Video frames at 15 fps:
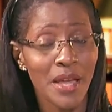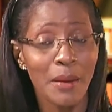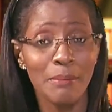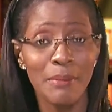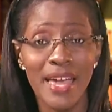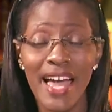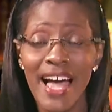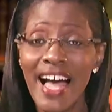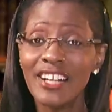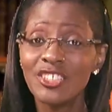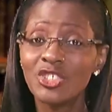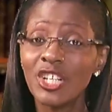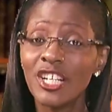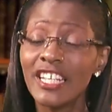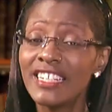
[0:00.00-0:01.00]
may
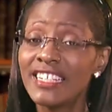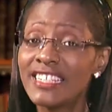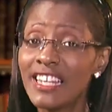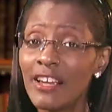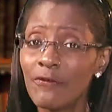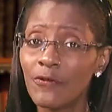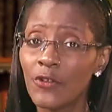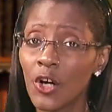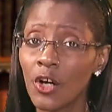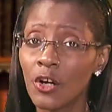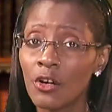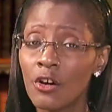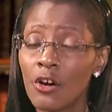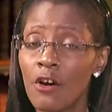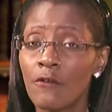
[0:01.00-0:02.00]
actually
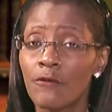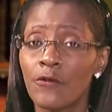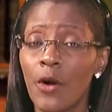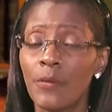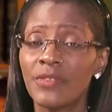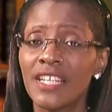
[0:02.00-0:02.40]
differ from